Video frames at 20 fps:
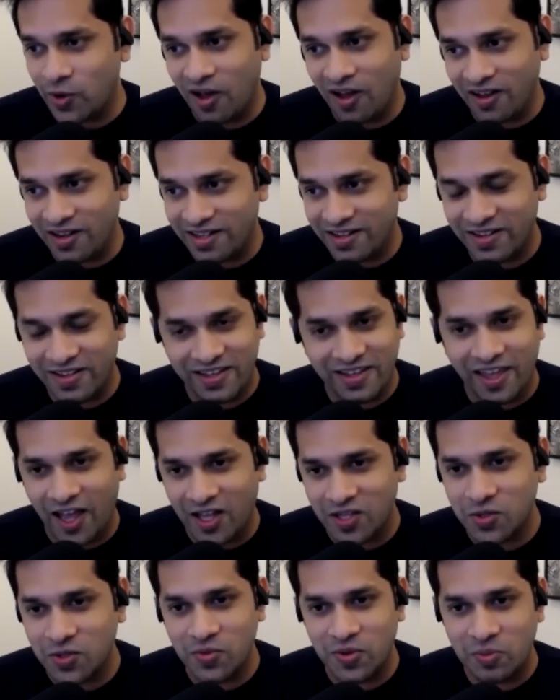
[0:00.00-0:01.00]
can't
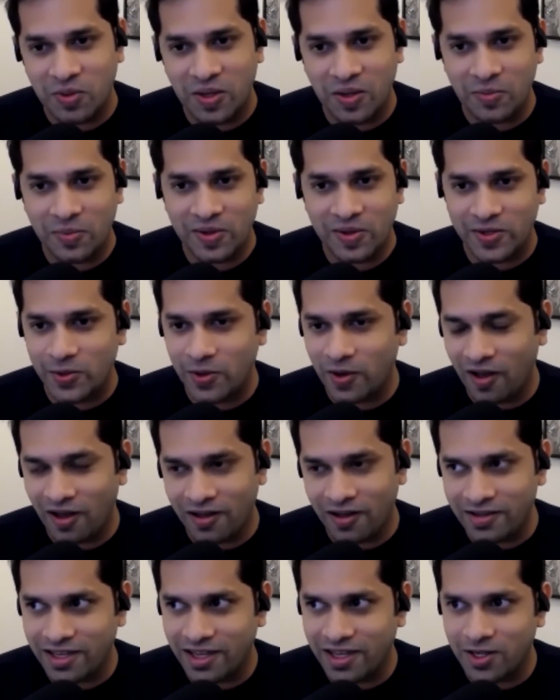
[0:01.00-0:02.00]
catch up with people. You
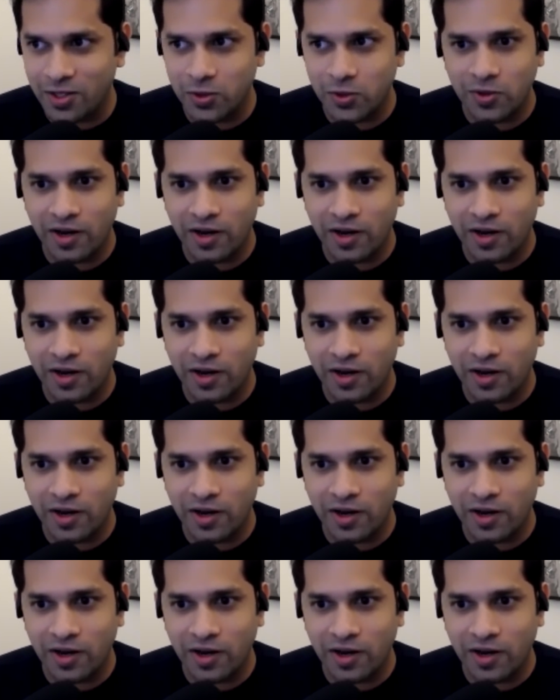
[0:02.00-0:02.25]
can't get into